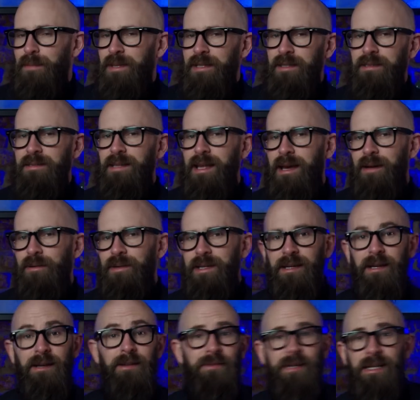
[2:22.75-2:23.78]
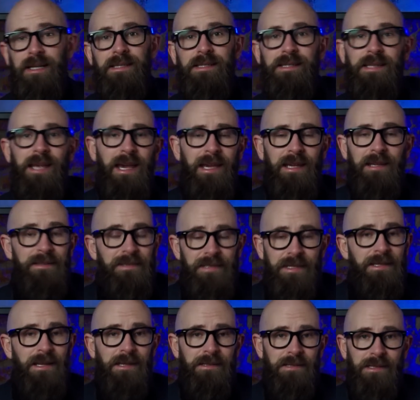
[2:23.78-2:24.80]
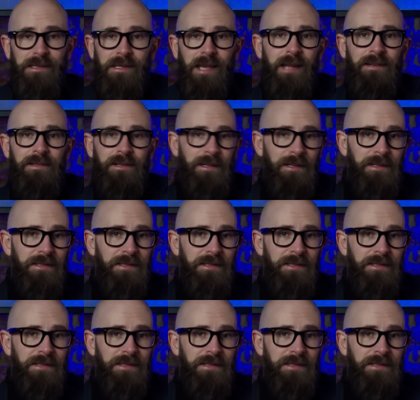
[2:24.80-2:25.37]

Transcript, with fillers: Beyond that, we can't really say. Details are sketchy,